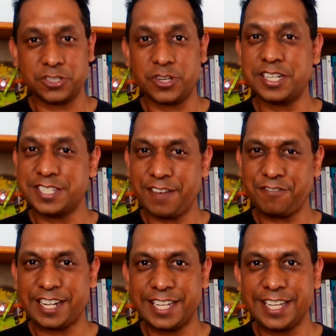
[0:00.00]
So it's
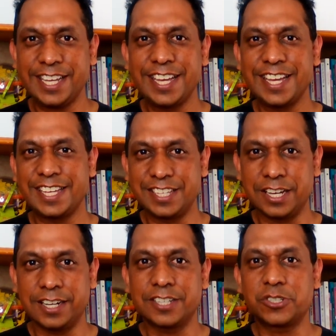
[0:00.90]
definitely
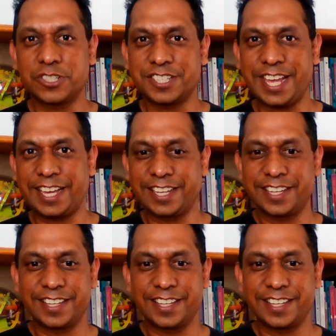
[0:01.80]
here to stay.